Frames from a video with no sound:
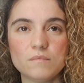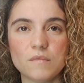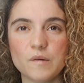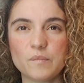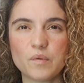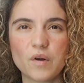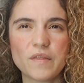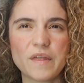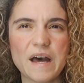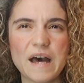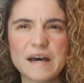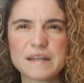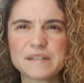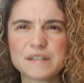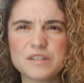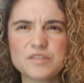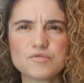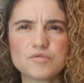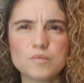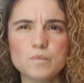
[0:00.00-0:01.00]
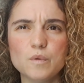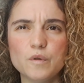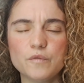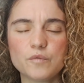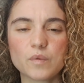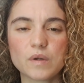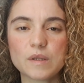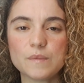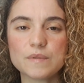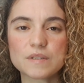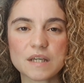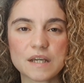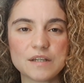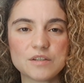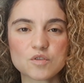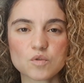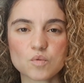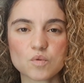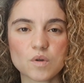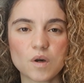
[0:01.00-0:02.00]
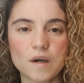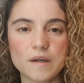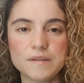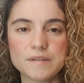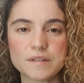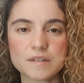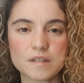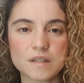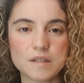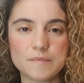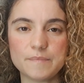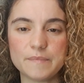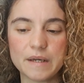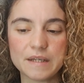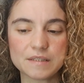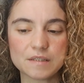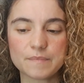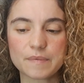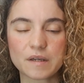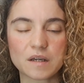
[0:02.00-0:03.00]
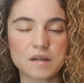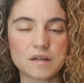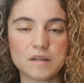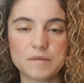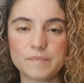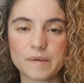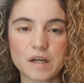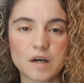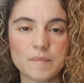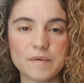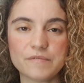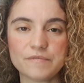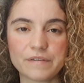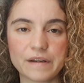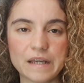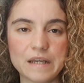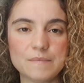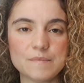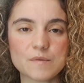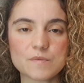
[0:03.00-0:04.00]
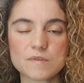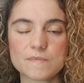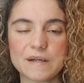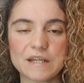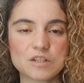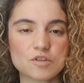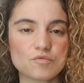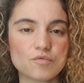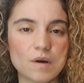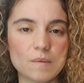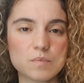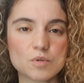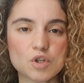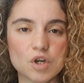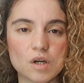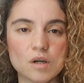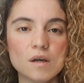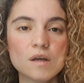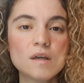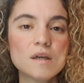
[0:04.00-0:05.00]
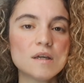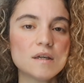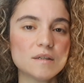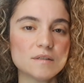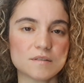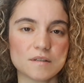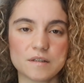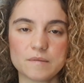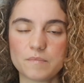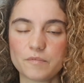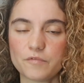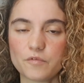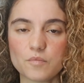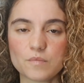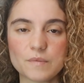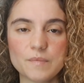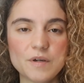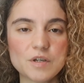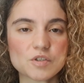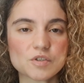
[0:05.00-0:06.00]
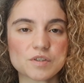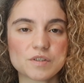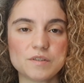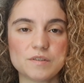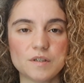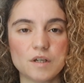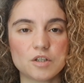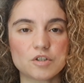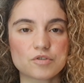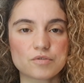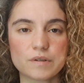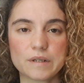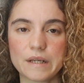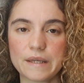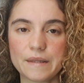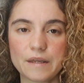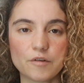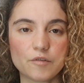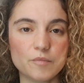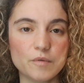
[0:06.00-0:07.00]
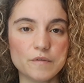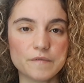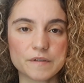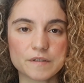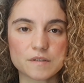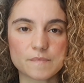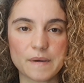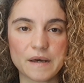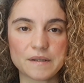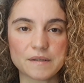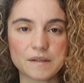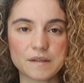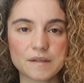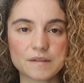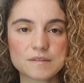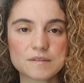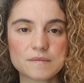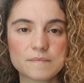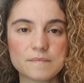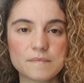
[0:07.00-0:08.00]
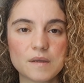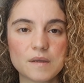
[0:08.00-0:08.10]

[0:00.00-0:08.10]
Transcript: My brother had his removed when he was 8 or 9 as it had become inflamed. It was about to rupture, so they performed emergency surgery and they removed his appendix.